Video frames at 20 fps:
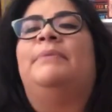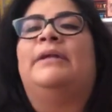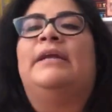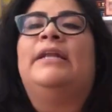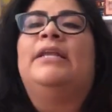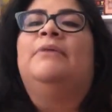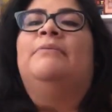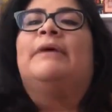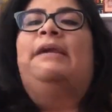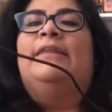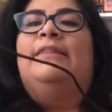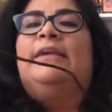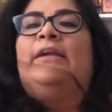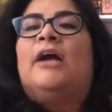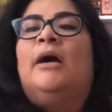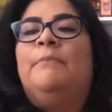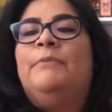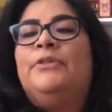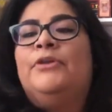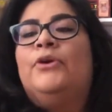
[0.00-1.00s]
But anyway, they
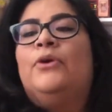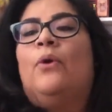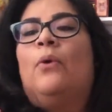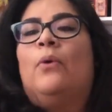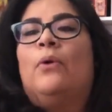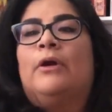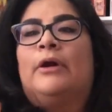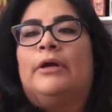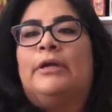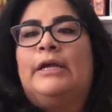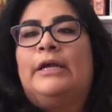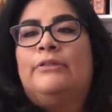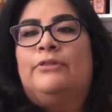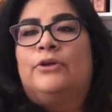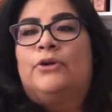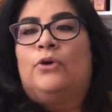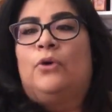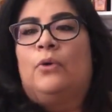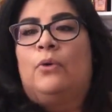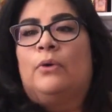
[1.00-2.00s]
come with a cord
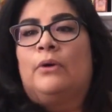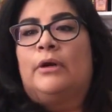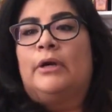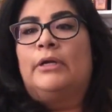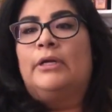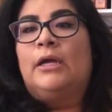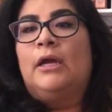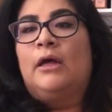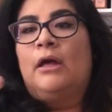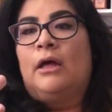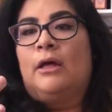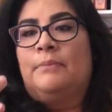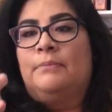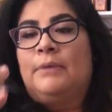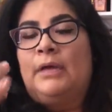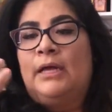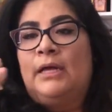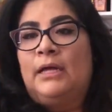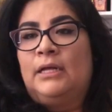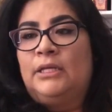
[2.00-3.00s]
and the cord,
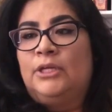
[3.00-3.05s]
um,